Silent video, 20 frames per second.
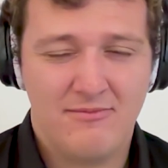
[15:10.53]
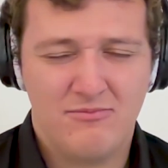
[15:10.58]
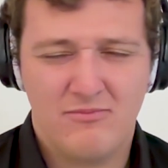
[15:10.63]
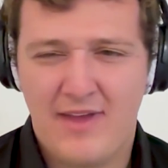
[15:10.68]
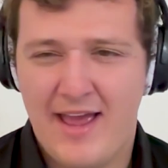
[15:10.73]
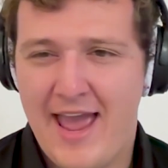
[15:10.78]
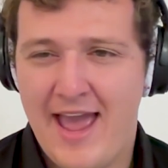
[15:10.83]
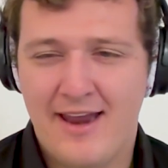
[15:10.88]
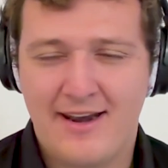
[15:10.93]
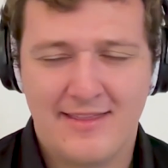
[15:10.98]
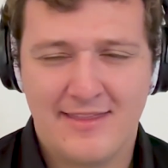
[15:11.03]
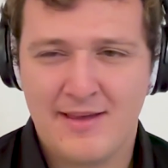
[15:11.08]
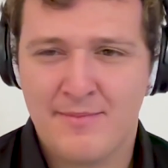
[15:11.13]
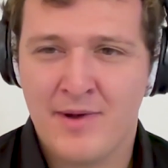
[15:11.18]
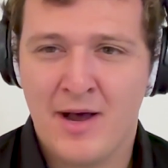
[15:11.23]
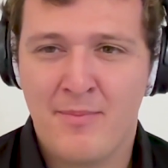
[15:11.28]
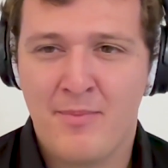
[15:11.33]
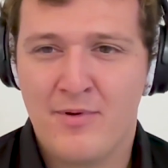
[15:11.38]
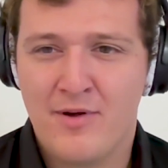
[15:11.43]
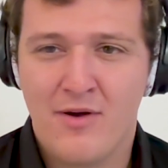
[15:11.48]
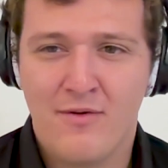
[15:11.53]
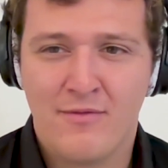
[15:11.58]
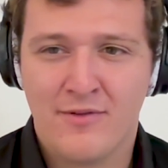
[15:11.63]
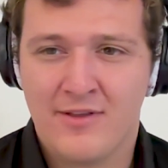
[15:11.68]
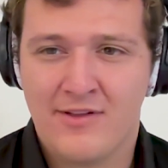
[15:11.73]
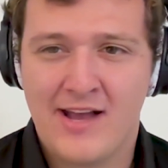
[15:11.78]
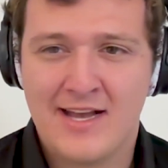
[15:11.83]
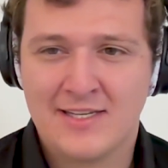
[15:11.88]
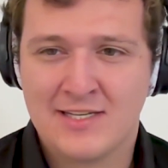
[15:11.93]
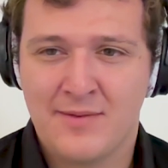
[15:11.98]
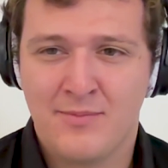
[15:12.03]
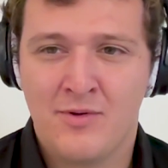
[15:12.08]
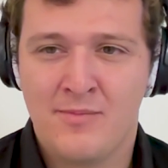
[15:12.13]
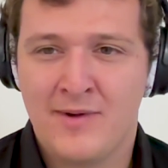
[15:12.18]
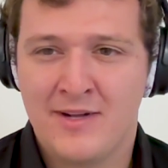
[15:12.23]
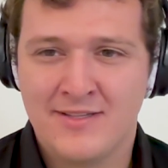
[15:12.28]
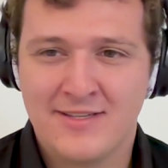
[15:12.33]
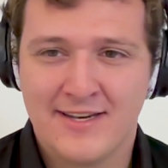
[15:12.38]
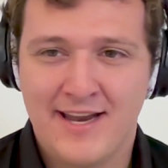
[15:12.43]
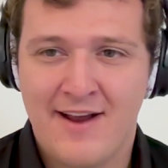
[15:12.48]
added them up over the last couple of
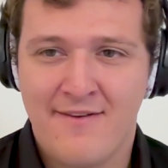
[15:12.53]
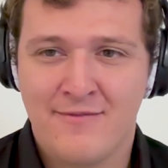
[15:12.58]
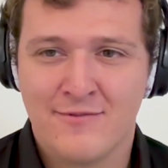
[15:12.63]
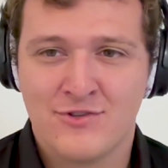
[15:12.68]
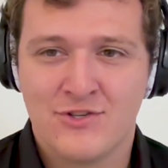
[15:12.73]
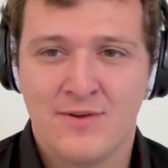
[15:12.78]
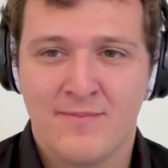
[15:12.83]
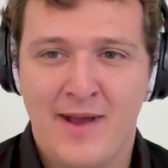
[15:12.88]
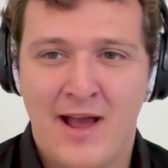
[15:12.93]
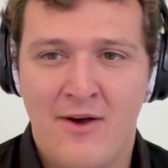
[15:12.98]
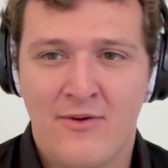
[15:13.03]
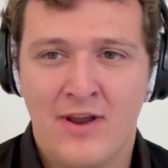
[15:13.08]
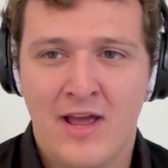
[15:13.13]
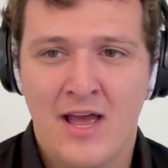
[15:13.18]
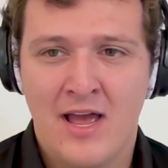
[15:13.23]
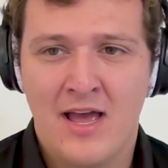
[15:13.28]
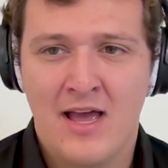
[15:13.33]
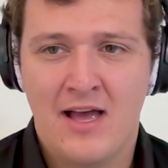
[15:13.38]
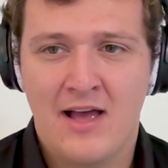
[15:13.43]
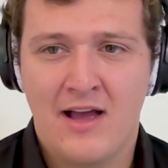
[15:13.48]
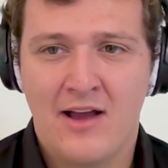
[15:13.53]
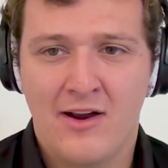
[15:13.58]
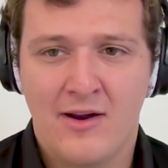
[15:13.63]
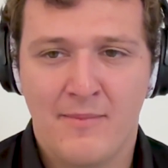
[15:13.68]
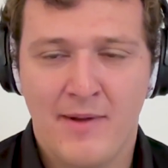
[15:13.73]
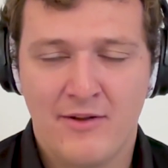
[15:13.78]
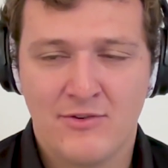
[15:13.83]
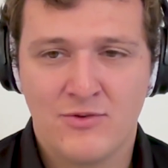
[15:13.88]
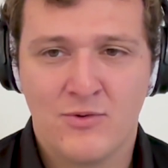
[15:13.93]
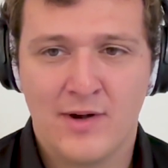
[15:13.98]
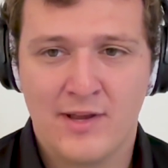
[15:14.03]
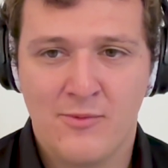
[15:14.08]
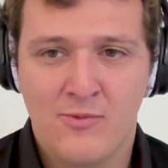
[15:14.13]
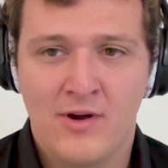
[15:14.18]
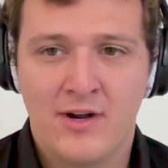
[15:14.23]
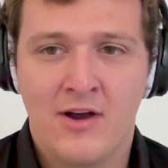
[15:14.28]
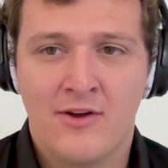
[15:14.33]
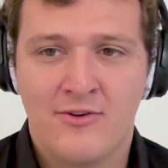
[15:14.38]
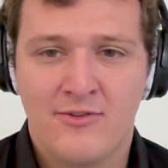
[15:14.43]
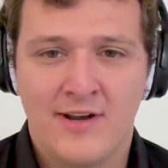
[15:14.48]
months and averaged them out uh, are about
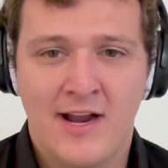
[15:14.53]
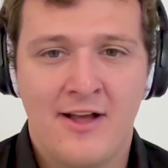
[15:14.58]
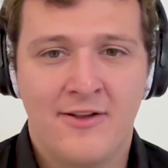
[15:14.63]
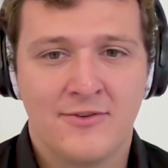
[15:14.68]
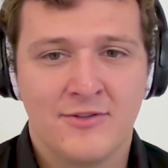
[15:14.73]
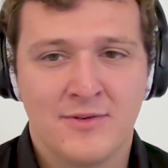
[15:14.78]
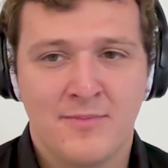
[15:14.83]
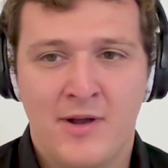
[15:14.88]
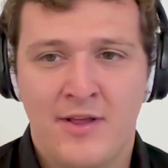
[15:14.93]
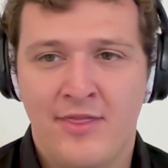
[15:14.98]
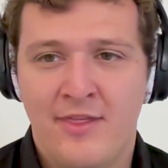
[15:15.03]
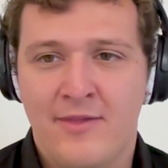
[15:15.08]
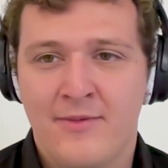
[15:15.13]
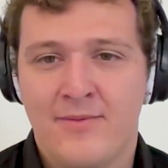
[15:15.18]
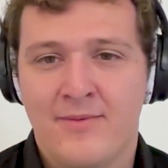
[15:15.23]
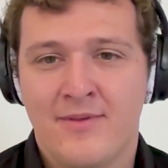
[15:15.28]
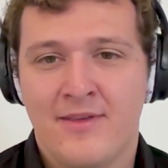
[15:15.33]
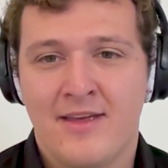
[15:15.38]
$2100 a month